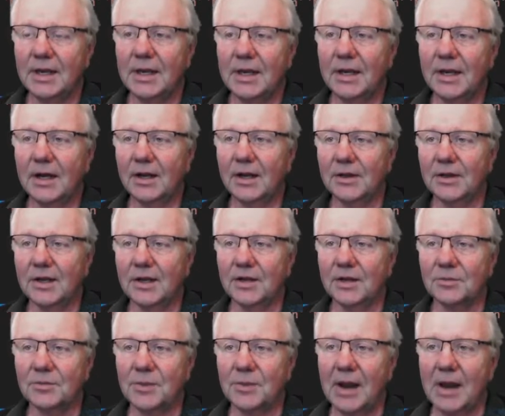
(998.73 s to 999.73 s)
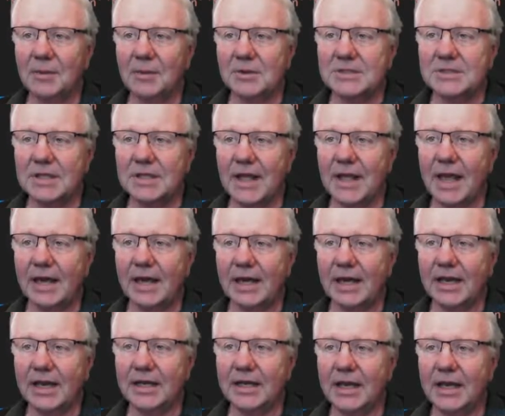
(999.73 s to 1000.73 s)
all the other parameters in that.
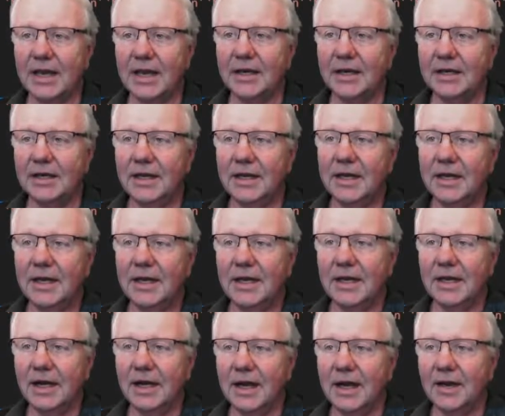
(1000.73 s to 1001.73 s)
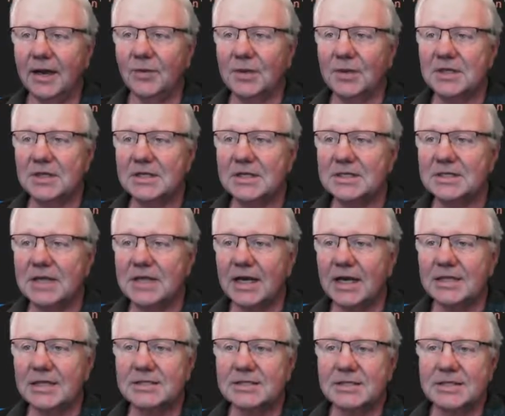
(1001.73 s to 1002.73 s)
And then what this
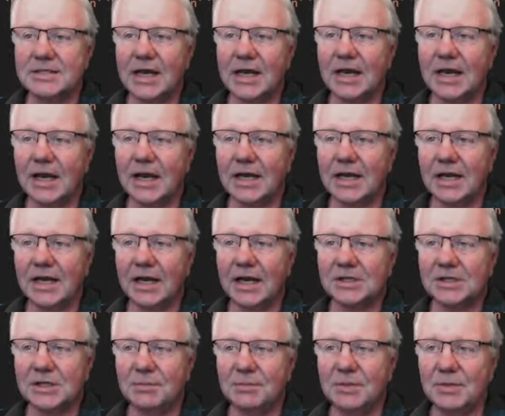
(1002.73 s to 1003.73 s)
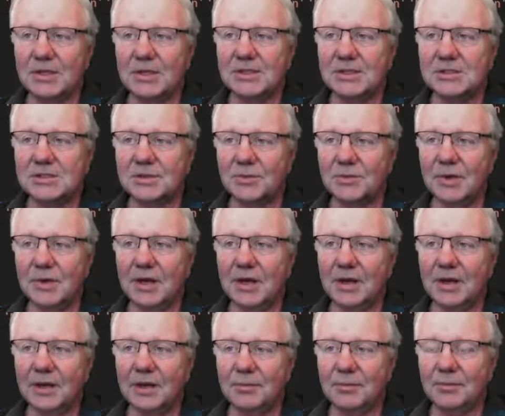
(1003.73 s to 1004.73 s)
does is it actually builds
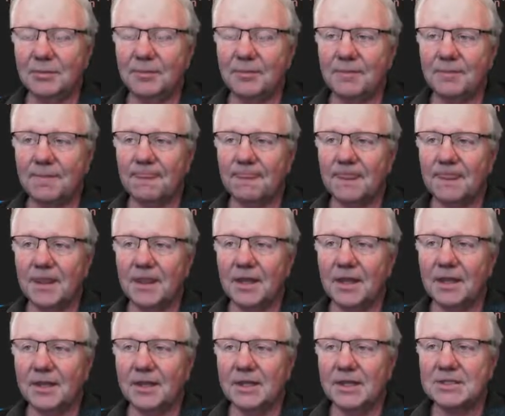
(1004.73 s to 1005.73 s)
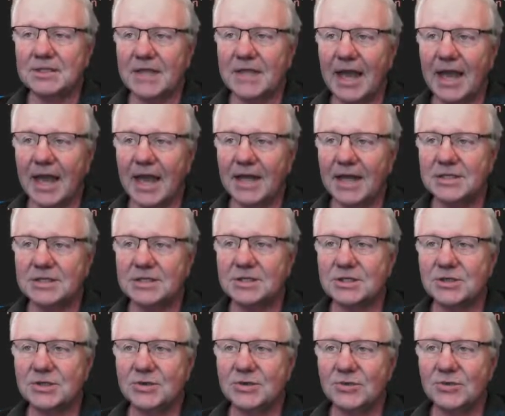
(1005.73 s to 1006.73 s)
this adds
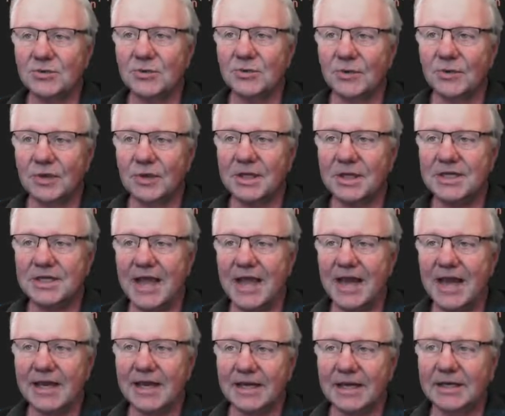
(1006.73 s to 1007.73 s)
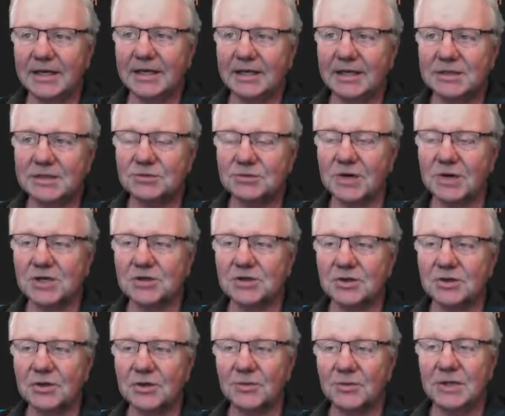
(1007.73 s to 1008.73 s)
to the data structure
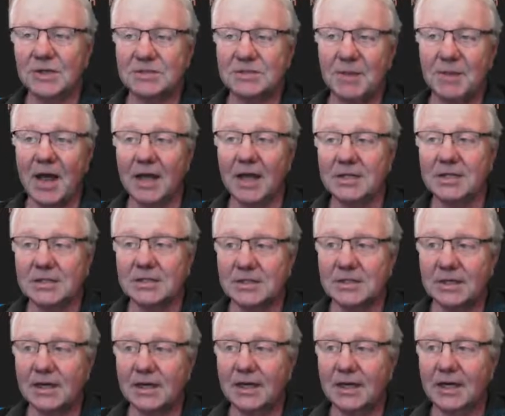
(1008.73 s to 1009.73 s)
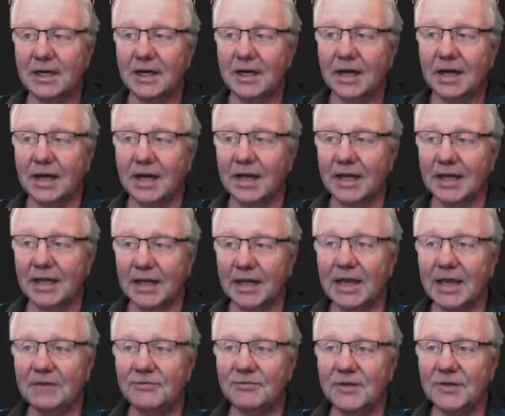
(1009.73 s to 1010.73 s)
the response. The
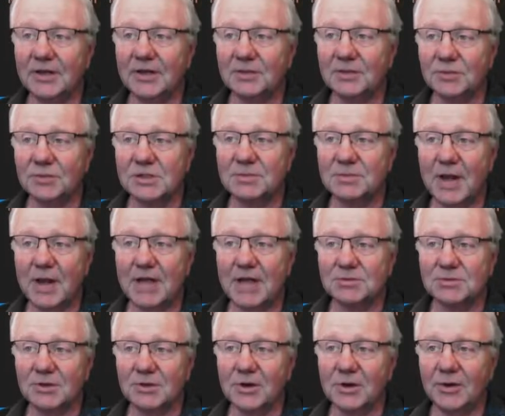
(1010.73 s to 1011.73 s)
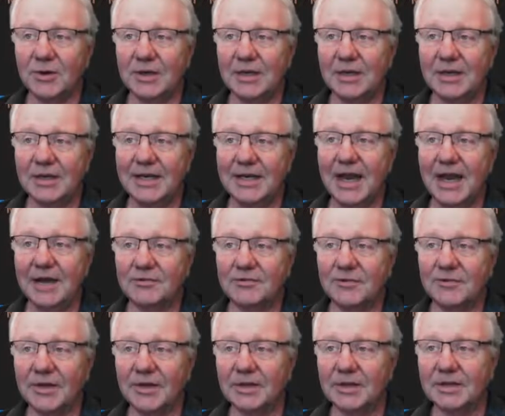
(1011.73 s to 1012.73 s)
get field response will go into the data
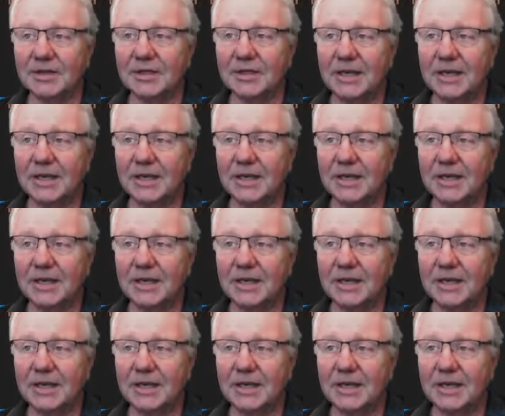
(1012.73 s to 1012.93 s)
field.